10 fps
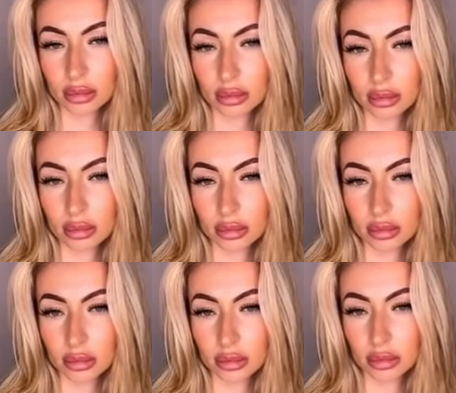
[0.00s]

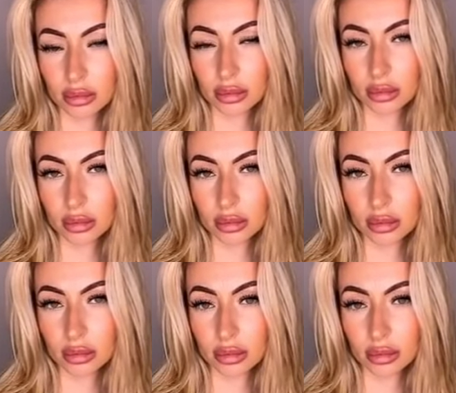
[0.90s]

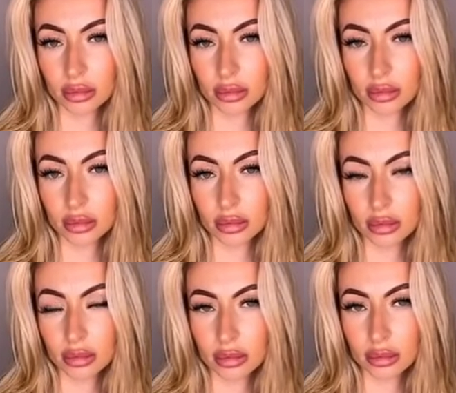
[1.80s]

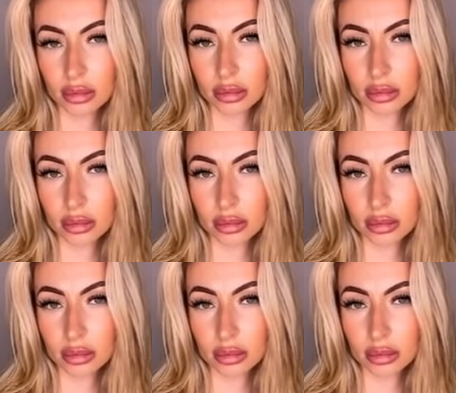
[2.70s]
No words are spoken by the person on screen.